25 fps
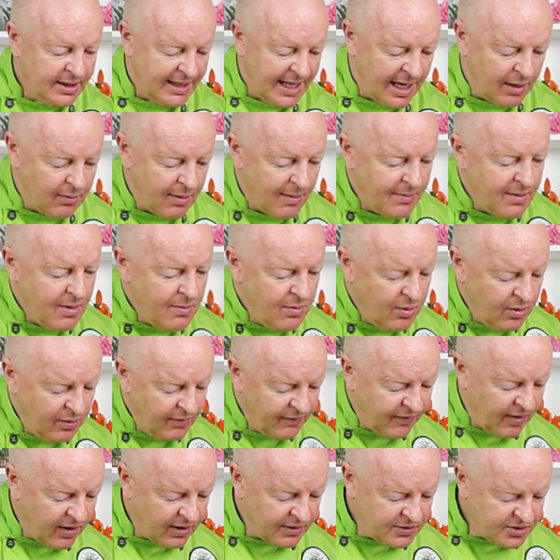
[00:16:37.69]
Now, when we
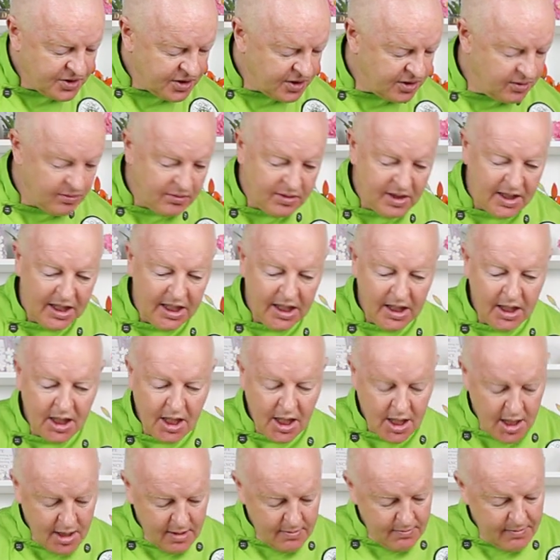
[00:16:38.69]
move on to the
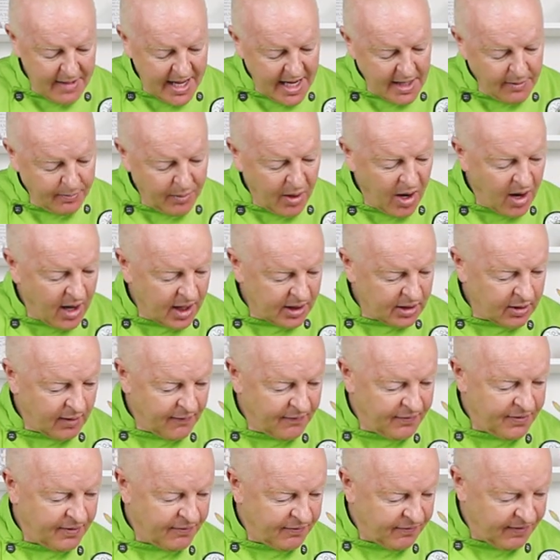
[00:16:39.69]
main part
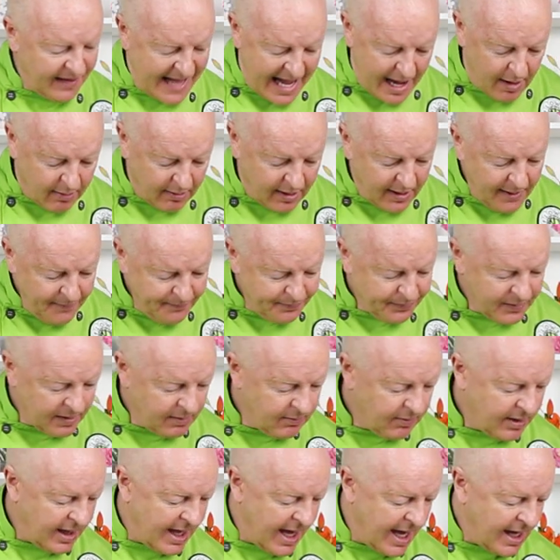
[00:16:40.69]
of the flower,
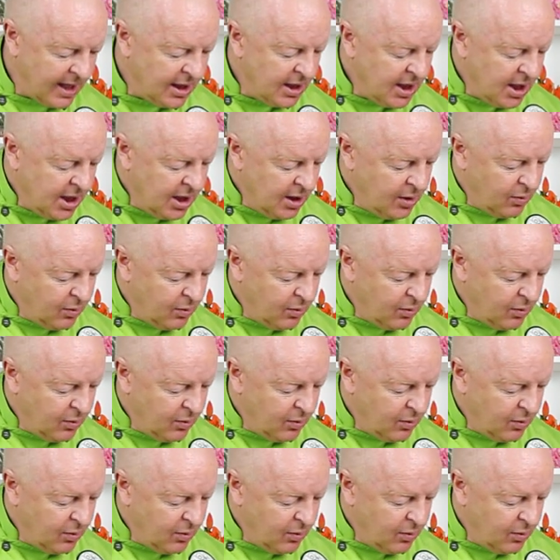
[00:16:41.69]
okay,